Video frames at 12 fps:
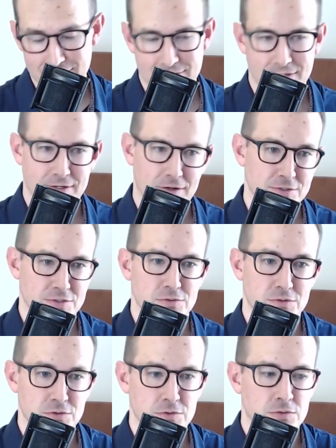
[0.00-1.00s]
uh, also
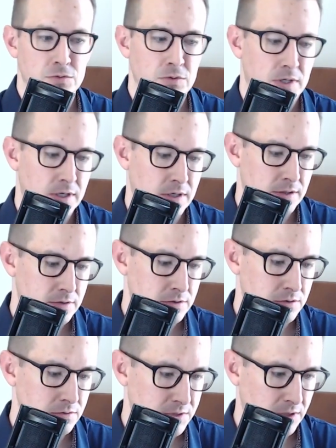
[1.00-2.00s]
to, uh,
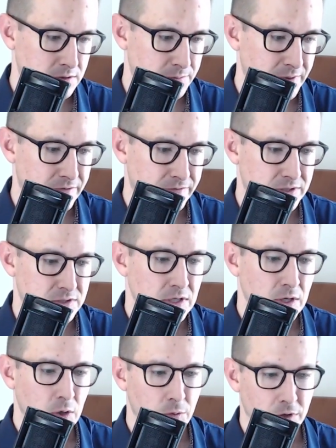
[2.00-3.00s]
to sellers' benefits,
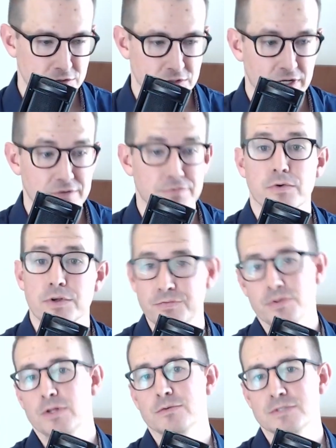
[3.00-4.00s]
we also have free
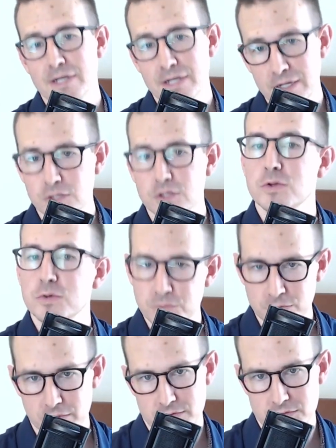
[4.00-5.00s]
flows that
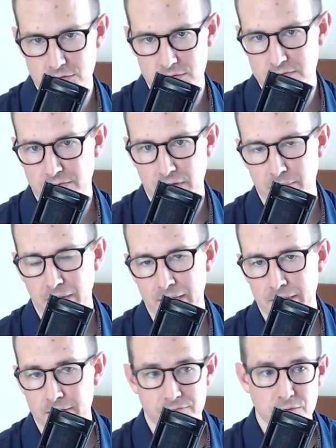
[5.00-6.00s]
include search, find, buy,
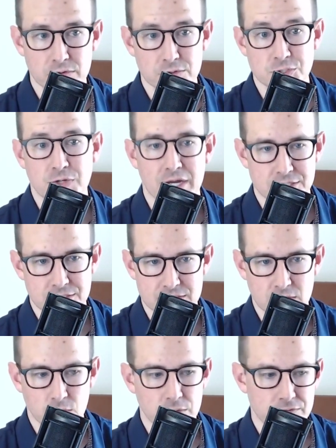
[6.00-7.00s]
and a few other strategies
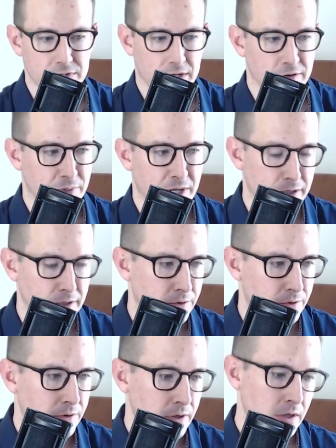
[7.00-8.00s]
that we've kind of
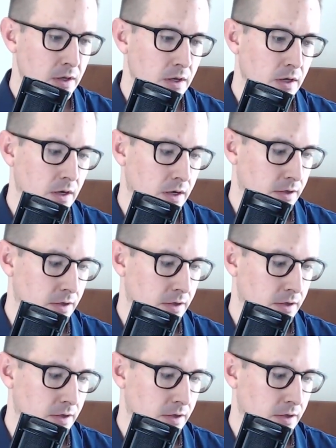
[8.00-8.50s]
pioneered uh,